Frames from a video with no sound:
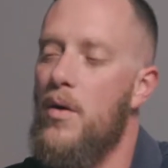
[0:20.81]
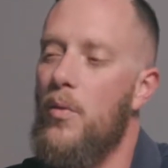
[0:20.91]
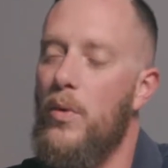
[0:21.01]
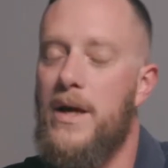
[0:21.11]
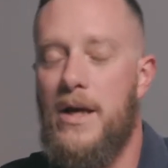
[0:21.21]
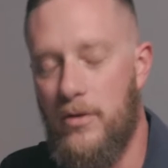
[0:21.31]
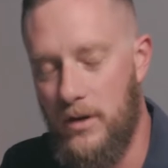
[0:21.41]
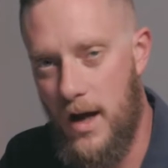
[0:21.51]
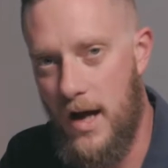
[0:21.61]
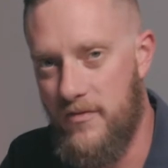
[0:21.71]
We hear a
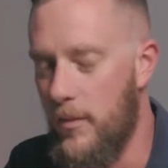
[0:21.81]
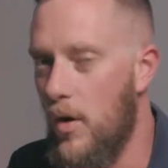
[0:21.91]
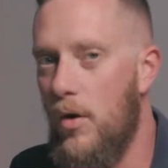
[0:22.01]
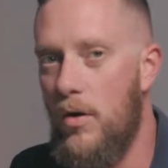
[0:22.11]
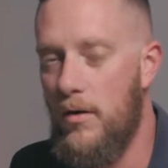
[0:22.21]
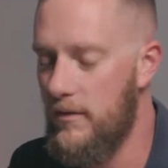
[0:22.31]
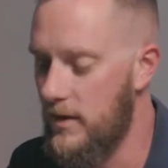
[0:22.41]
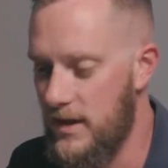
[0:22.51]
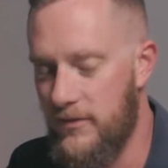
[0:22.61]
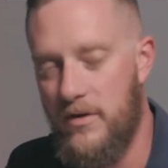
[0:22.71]
lot from all the
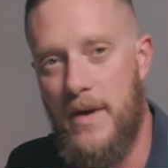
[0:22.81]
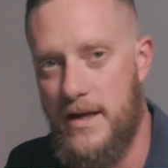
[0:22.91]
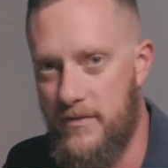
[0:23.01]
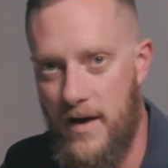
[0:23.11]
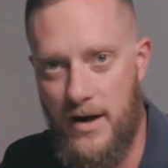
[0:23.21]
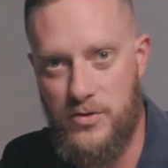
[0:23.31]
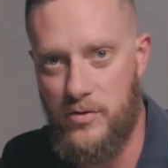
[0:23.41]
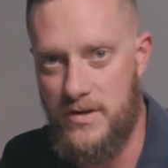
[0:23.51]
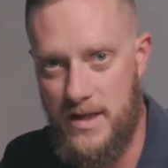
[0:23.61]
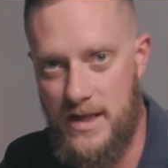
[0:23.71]
different
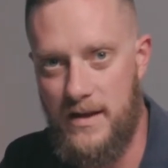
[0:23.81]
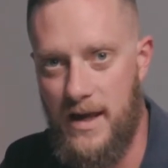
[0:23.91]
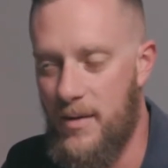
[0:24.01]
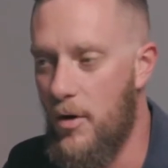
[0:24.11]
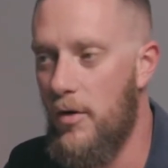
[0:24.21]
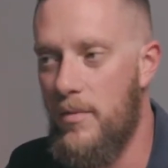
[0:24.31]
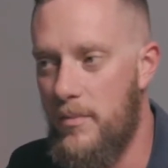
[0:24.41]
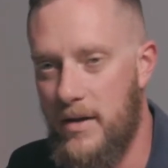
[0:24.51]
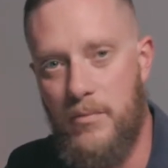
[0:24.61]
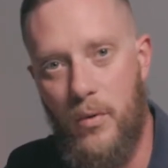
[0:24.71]
manufacturers in the game, all the
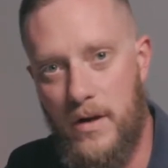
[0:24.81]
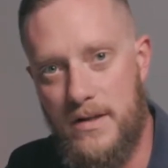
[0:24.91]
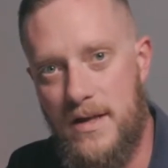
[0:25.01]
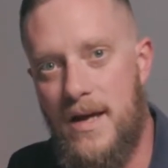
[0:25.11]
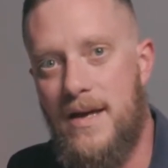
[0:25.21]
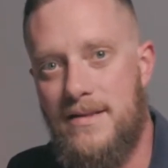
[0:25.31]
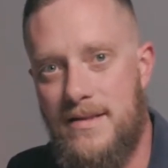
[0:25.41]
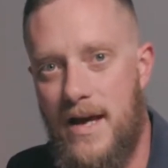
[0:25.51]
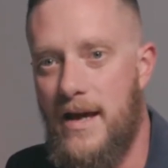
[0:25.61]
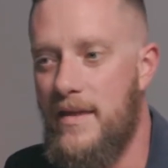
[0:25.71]
big boys
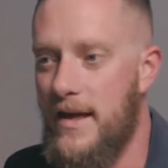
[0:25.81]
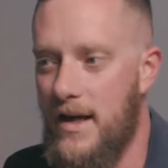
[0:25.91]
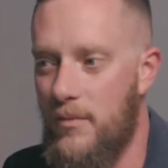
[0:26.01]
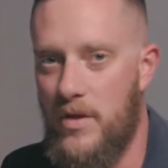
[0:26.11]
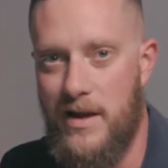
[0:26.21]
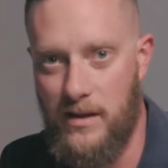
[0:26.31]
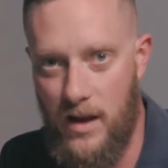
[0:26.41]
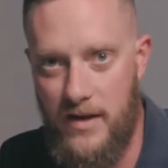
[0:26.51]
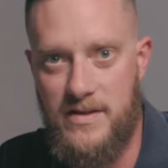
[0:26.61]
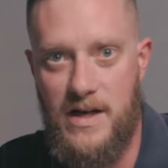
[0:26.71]
say they come with a
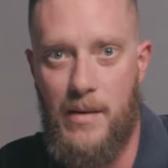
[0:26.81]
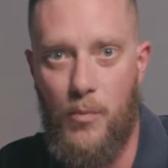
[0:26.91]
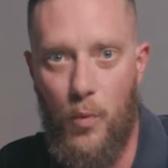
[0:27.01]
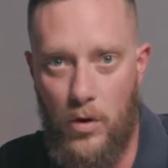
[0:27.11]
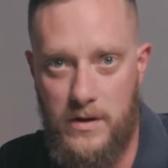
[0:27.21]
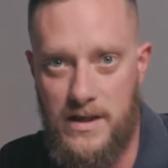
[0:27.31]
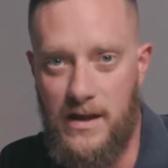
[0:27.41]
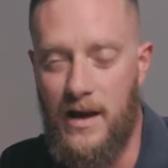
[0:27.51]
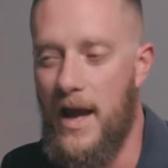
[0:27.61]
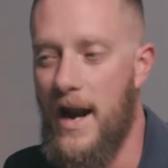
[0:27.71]
lifetime warranty.
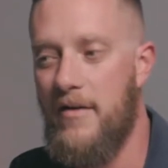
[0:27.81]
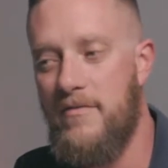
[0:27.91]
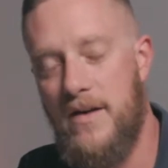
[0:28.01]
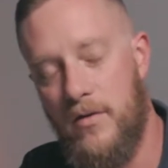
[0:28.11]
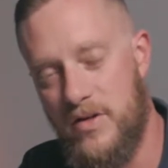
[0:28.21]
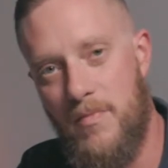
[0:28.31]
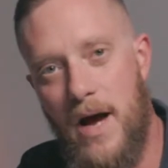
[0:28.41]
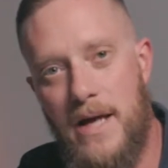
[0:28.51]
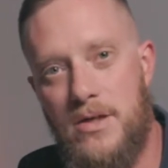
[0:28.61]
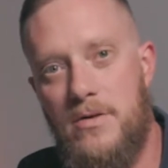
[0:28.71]
And I feel it's
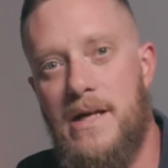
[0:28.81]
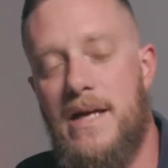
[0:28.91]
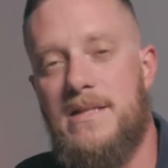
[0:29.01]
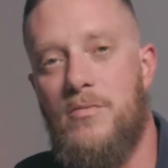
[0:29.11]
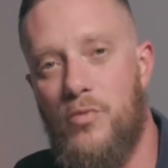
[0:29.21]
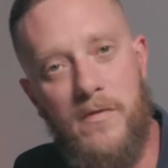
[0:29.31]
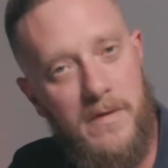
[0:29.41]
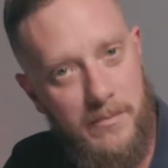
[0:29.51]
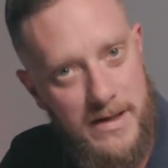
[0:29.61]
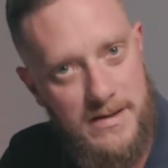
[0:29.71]
my duty as a
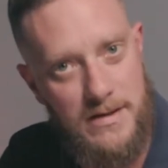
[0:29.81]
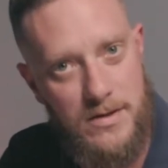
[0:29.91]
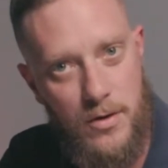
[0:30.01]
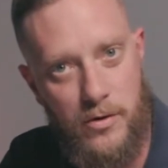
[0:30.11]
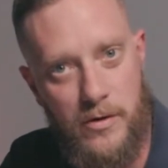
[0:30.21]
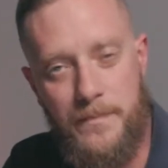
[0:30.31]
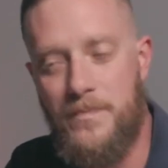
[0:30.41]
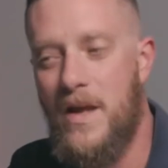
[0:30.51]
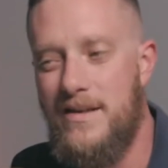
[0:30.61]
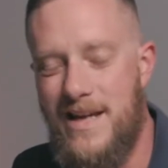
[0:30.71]
roofing business owner
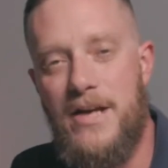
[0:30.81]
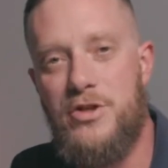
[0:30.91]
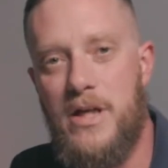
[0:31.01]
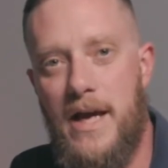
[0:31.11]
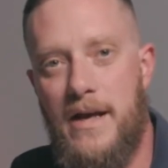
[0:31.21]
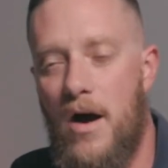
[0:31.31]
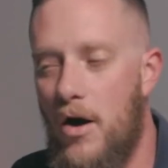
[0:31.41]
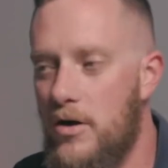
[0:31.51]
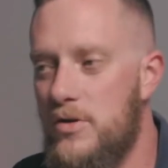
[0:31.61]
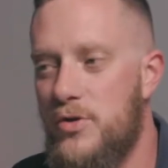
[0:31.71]
to educate
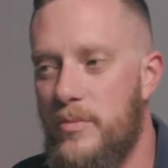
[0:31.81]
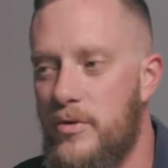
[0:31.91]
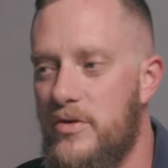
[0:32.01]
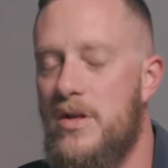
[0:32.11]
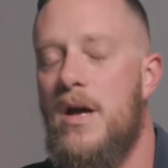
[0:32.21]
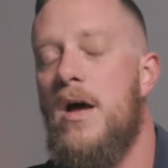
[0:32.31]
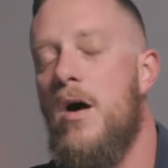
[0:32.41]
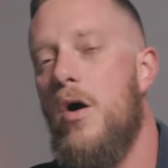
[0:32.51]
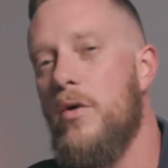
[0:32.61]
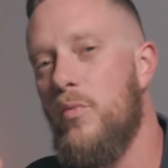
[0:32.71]
our consumers
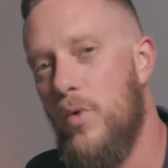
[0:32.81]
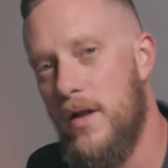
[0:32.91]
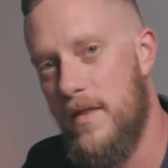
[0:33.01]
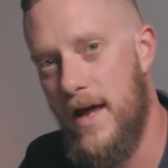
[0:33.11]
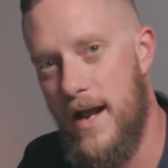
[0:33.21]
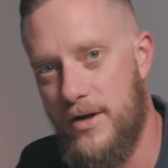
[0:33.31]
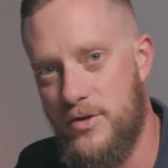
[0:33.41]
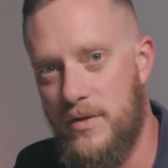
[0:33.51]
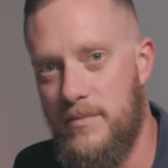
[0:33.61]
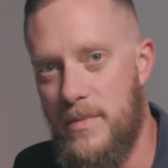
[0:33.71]
on what that
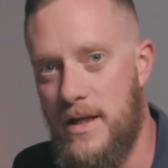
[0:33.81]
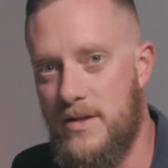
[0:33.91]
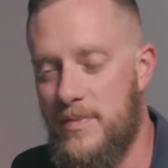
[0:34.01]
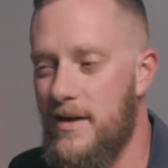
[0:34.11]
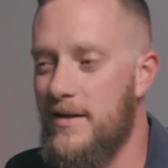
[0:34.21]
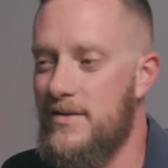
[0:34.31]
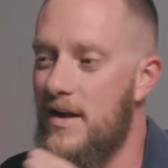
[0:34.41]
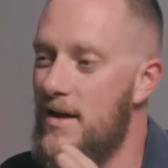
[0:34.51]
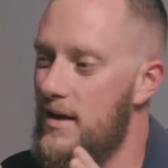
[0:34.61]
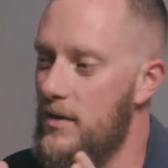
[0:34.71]
actually means, because
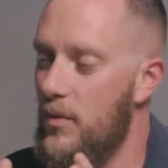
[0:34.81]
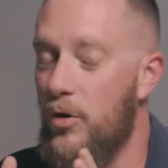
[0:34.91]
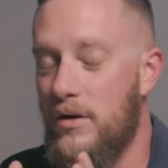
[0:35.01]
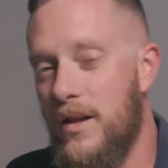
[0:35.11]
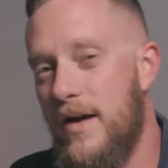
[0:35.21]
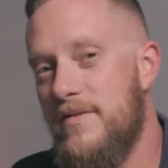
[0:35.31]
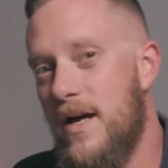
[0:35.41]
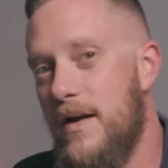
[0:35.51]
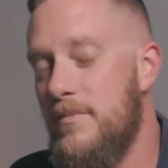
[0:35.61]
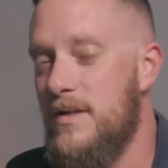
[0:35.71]
the word
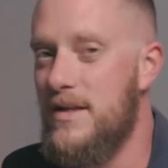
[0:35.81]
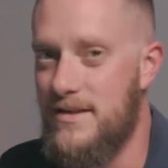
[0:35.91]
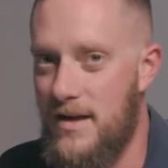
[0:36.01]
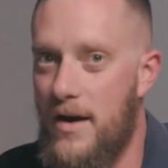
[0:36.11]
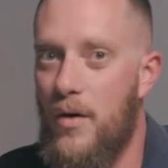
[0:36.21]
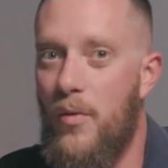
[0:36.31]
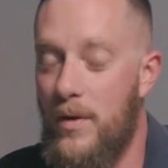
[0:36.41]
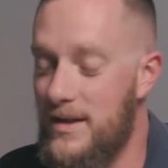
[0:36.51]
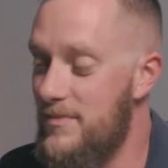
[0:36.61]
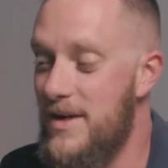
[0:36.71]
lifetime does not
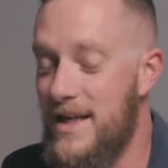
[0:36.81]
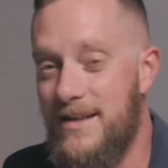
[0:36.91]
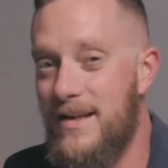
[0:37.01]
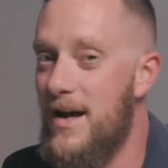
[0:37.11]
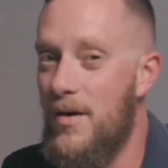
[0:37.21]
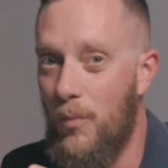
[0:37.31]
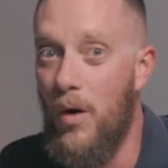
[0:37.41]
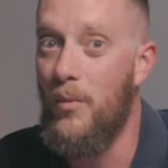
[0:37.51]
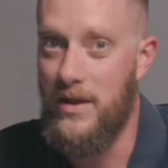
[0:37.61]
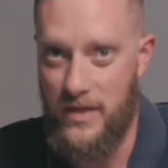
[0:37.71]
always mean
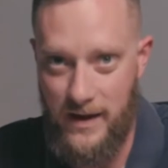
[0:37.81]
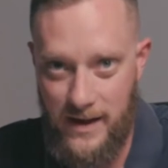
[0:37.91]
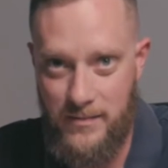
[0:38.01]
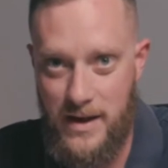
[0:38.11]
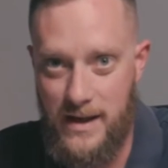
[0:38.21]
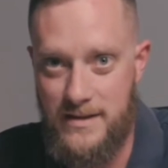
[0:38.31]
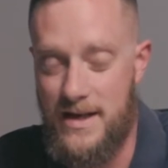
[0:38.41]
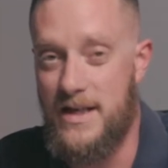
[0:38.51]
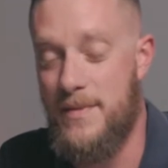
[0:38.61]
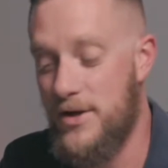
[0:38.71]
what we think it means.
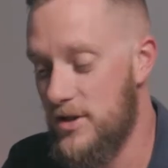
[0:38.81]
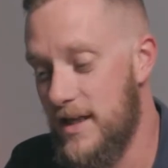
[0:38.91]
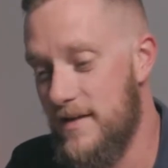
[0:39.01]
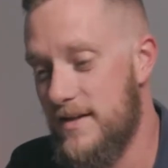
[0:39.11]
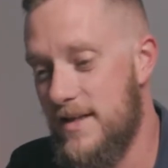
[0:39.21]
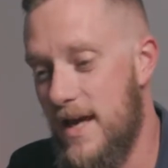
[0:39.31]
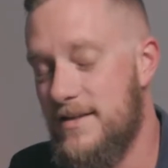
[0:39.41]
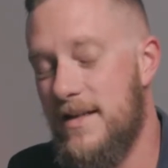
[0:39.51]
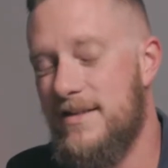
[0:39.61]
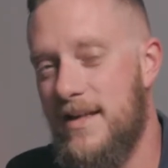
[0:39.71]
And especially in this case,
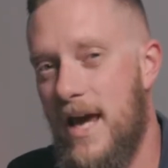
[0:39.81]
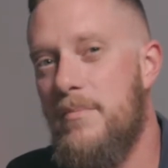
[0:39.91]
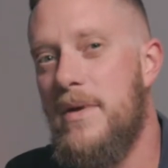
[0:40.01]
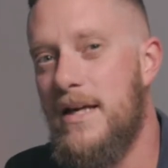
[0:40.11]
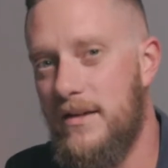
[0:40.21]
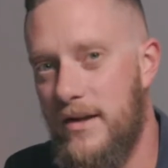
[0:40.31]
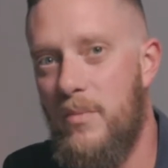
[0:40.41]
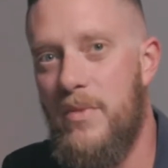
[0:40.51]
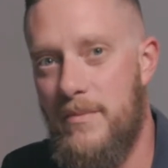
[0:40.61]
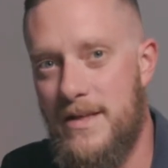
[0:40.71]
it can be a little
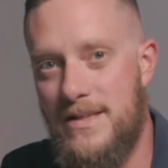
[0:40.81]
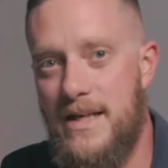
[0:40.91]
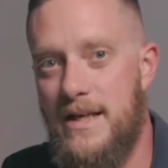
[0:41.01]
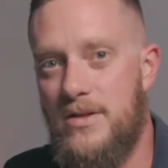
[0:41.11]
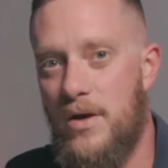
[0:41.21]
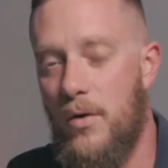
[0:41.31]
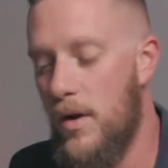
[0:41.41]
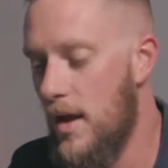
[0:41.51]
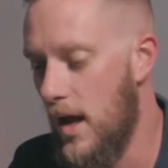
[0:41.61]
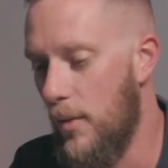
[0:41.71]
bit misleading. So
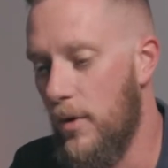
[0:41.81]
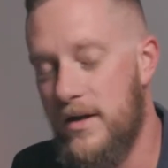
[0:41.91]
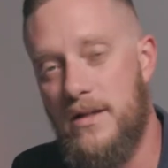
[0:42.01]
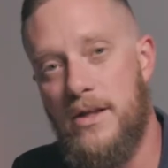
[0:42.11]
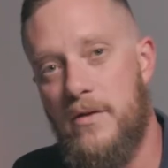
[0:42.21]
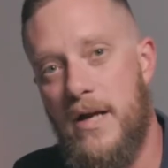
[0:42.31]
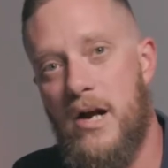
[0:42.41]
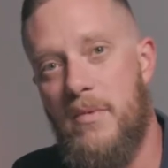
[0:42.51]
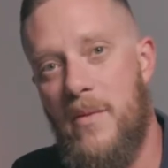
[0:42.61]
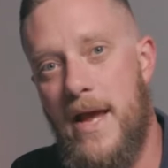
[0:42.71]
I wanted to clear the air
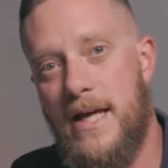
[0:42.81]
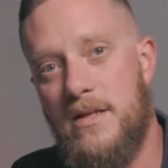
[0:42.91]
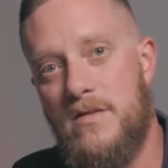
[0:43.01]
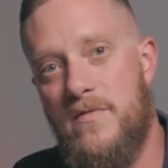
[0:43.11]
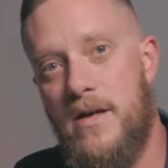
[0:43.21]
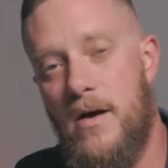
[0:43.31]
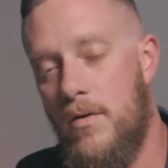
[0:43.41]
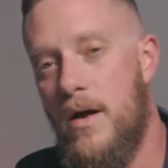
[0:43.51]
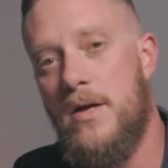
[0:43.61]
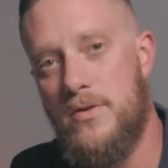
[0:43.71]
by making this video.
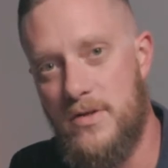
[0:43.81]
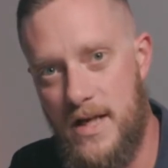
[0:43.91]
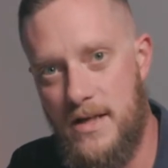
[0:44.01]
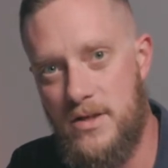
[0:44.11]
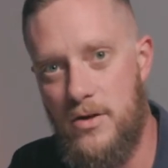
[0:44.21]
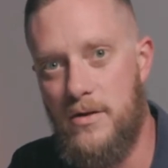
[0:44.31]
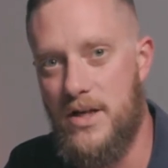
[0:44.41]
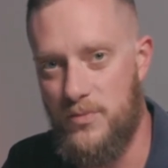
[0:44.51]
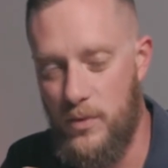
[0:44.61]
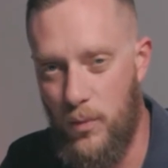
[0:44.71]
So stay tuned
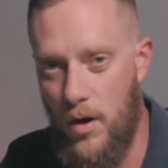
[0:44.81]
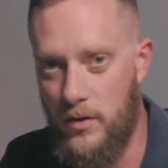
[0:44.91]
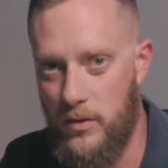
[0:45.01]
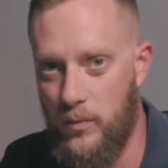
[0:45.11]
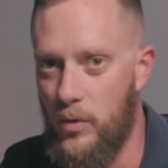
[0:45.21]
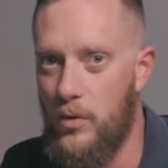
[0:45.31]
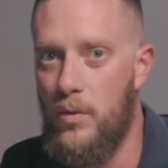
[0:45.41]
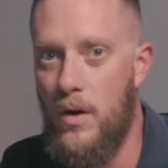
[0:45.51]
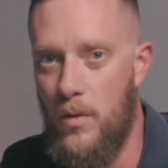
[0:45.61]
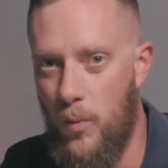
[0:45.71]
as we walk
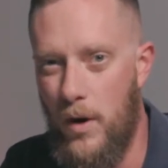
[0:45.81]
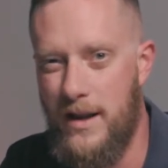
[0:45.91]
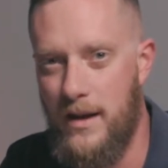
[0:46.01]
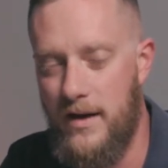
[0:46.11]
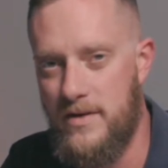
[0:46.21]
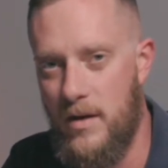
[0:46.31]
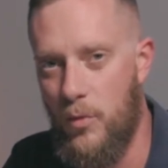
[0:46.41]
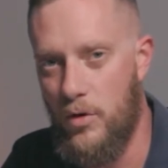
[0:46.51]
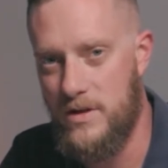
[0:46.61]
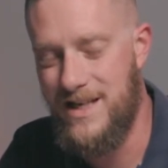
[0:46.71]
through what a lifetime
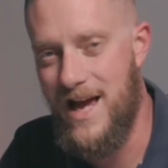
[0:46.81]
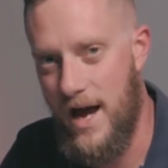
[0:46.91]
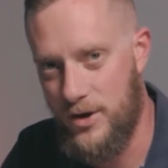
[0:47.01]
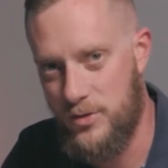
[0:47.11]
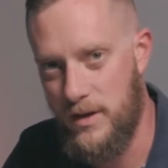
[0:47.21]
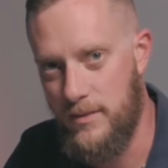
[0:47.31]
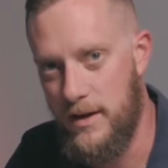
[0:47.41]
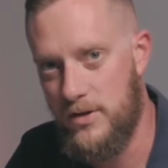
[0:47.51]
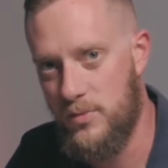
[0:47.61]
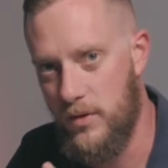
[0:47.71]
warranty actually
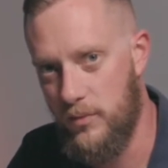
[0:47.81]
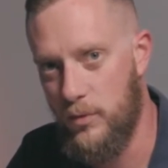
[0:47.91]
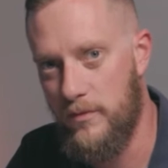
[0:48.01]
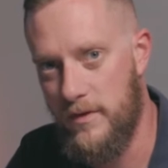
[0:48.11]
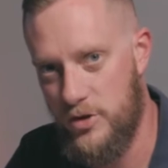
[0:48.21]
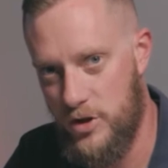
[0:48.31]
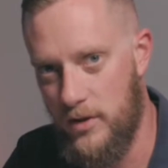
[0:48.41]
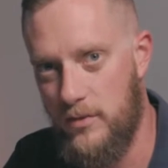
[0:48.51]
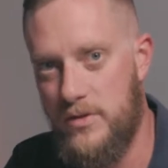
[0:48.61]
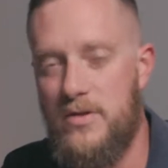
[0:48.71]
means with roof
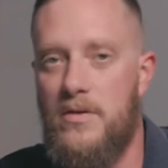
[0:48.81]
shingles.